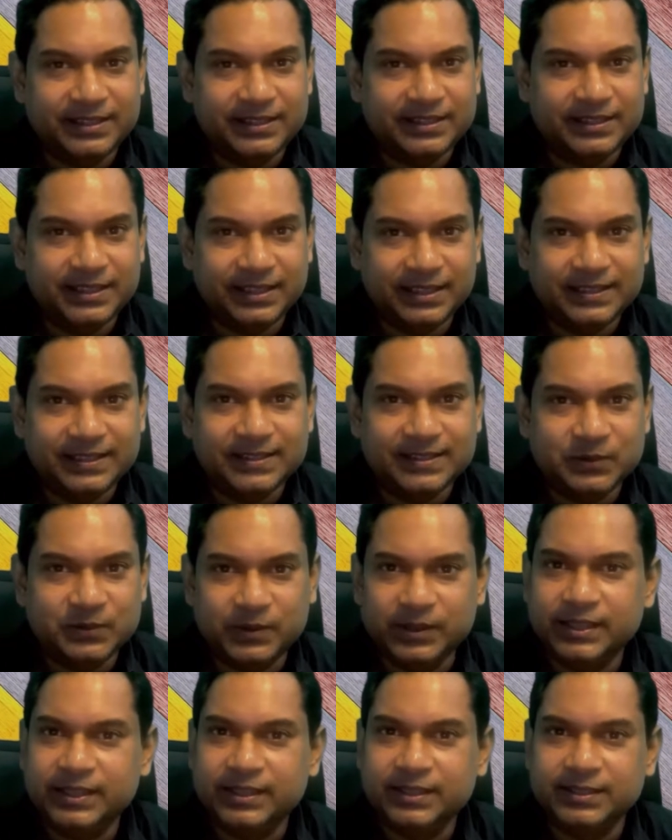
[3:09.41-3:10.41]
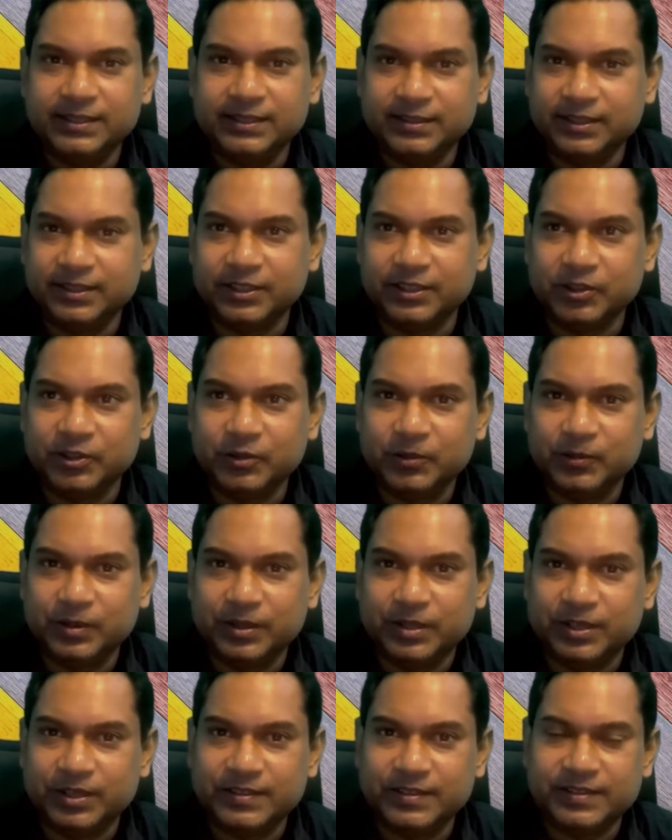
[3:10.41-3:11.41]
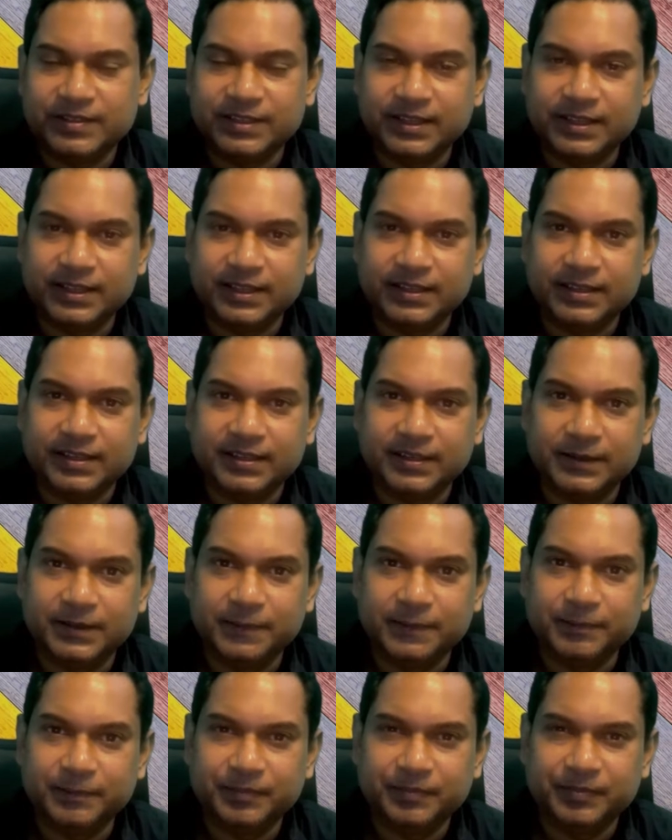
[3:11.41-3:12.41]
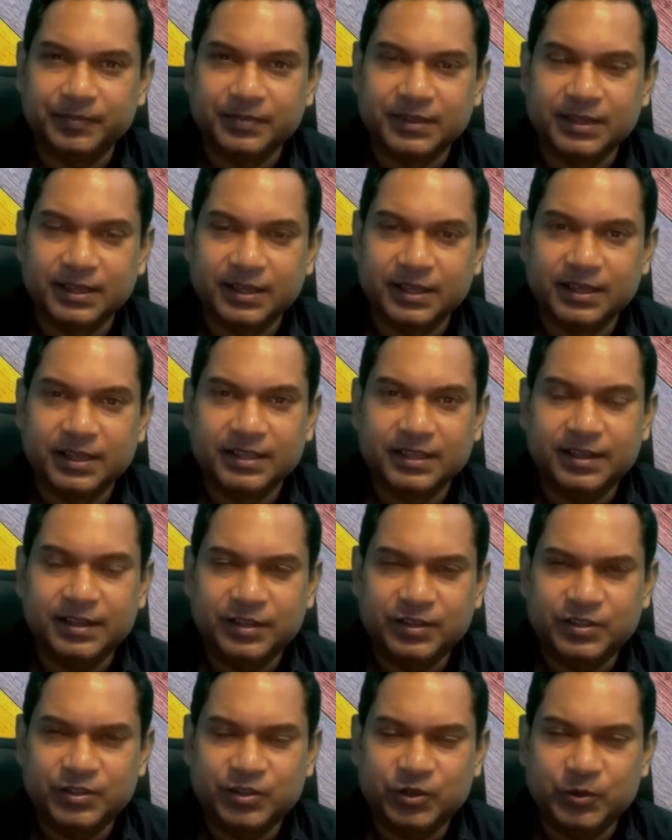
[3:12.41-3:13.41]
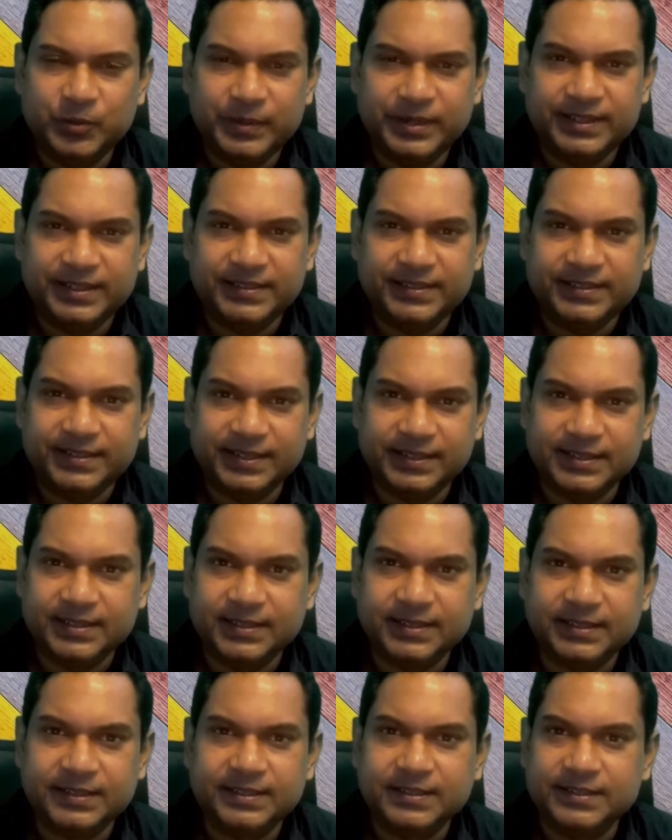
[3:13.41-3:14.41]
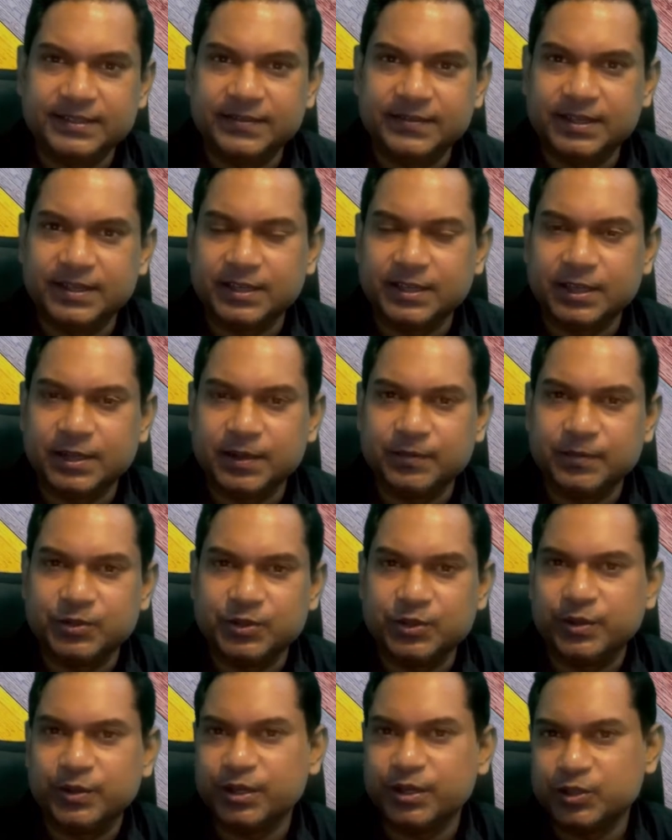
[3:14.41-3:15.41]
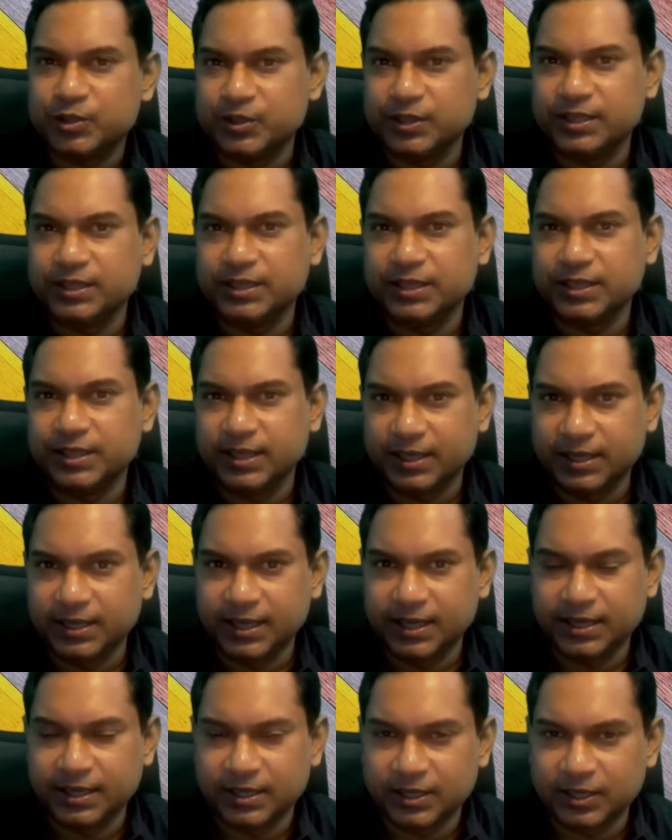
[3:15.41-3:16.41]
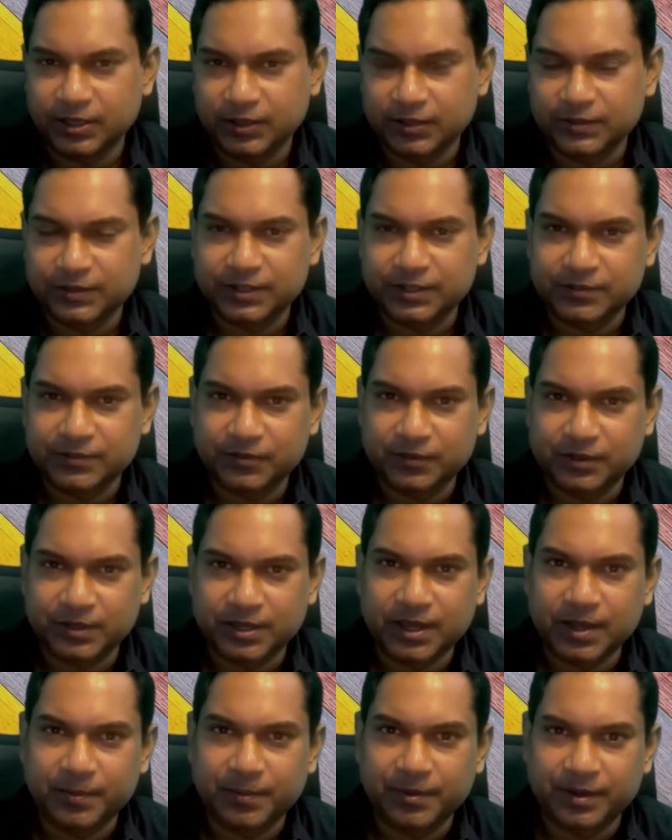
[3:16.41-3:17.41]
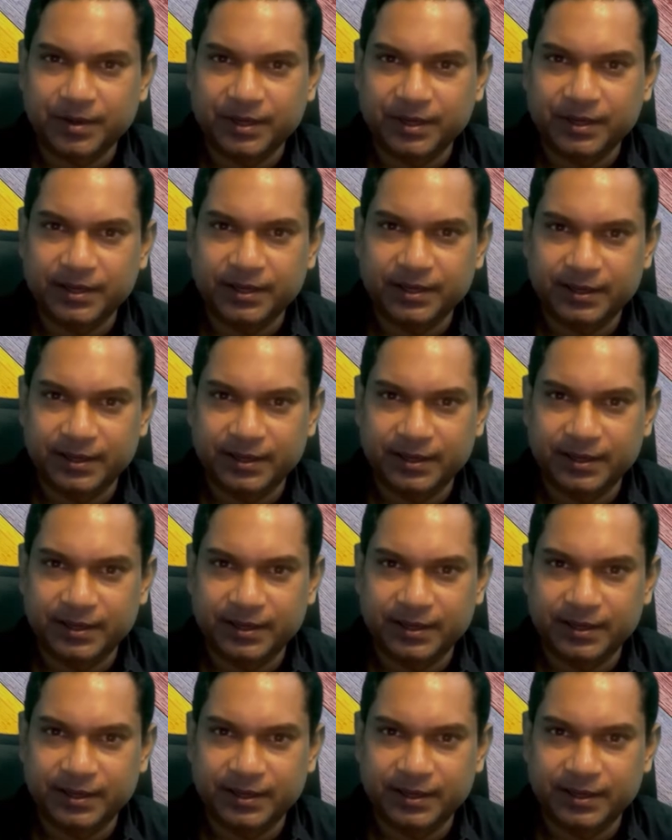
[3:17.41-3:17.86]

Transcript: It takes a while, because, like, there's so many settings when it comes to actually getting yourself on camera.